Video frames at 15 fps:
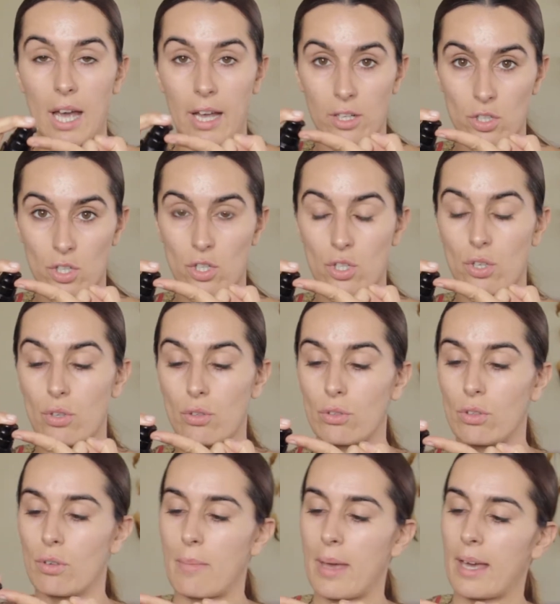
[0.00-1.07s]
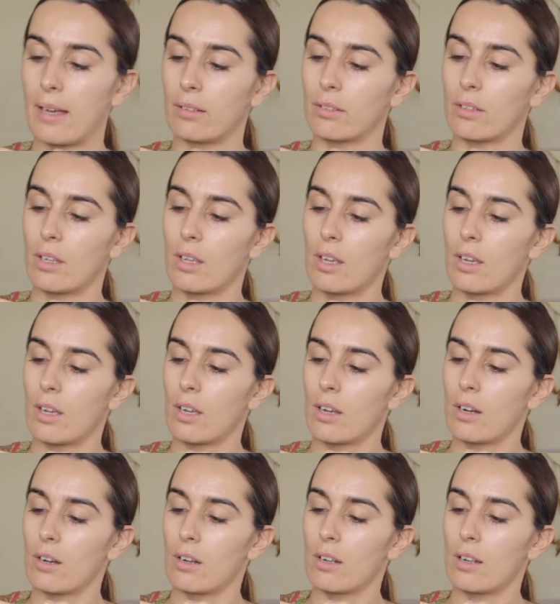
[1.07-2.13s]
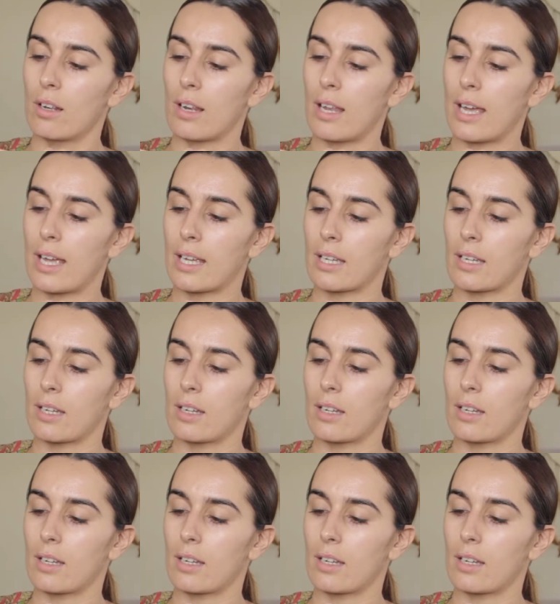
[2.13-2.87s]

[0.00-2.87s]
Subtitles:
I just show you the amount, like